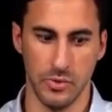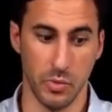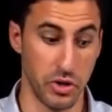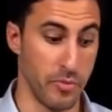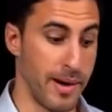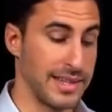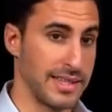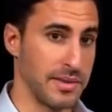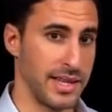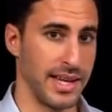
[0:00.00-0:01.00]
When you buy
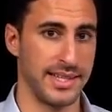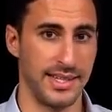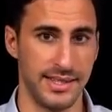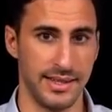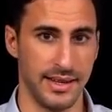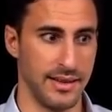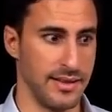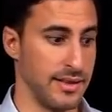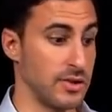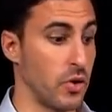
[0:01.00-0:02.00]
something existing
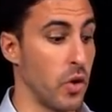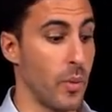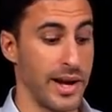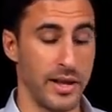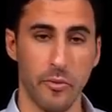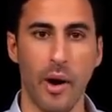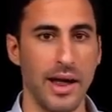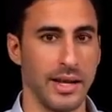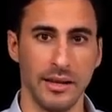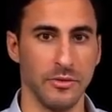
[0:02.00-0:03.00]
that's already
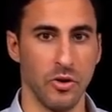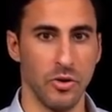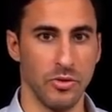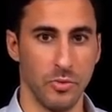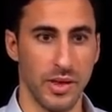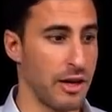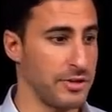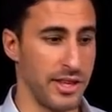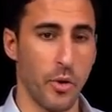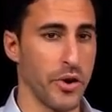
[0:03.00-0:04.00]
running
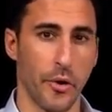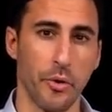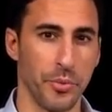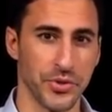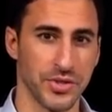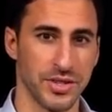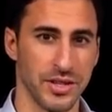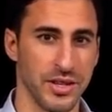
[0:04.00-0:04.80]
without the owner almost,